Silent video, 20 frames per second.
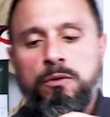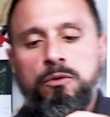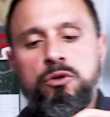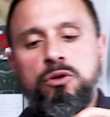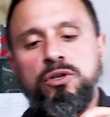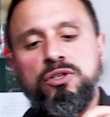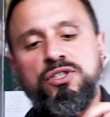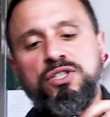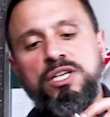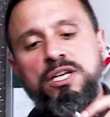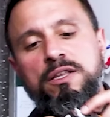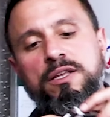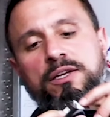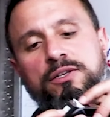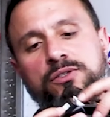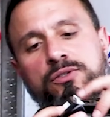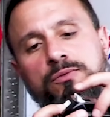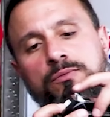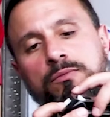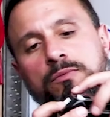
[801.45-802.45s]
you could see
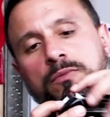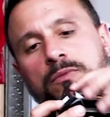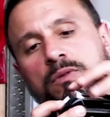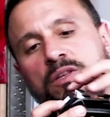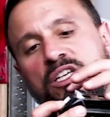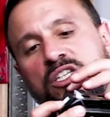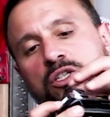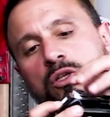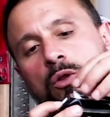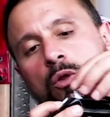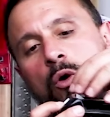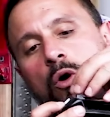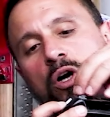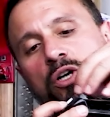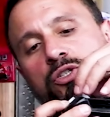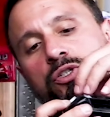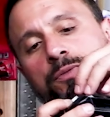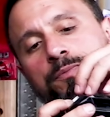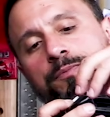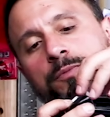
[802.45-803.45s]
this
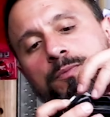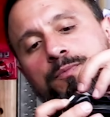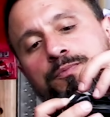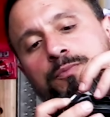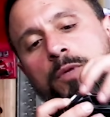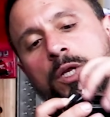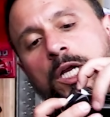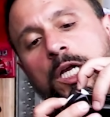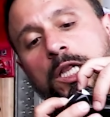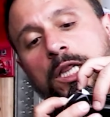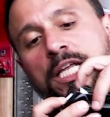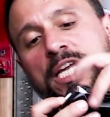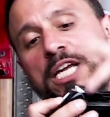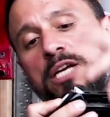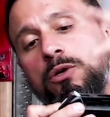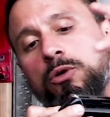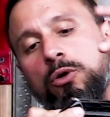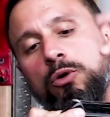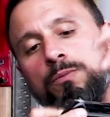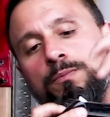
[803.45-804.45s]
large
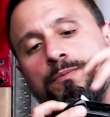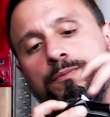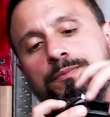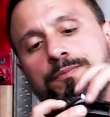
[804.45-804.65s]
cleat or